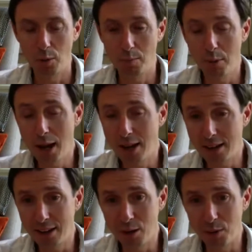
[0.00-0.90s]

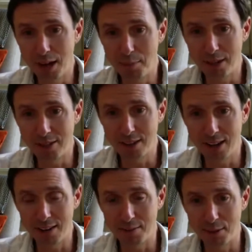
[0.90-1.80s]
But with that being
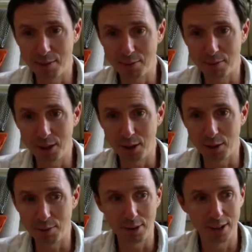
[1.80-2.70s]
said, if
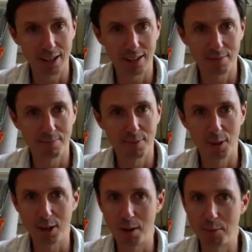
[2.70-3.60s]
you feel like
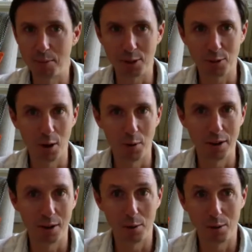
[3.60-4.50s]
your company is
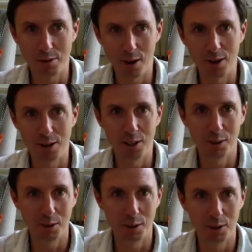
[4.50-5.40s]
growing, no one's calling you,
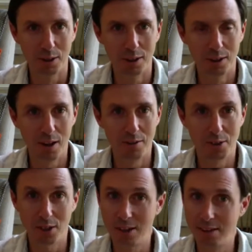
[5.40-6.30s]
and you're all of a
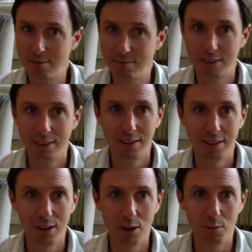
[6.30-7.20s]
sudden,
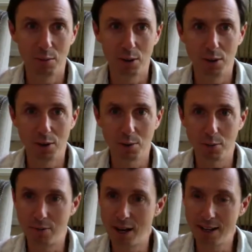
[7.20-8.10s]
could use some
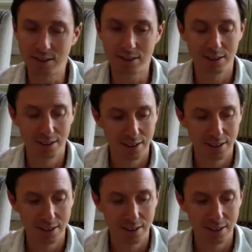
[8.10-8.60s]
advice,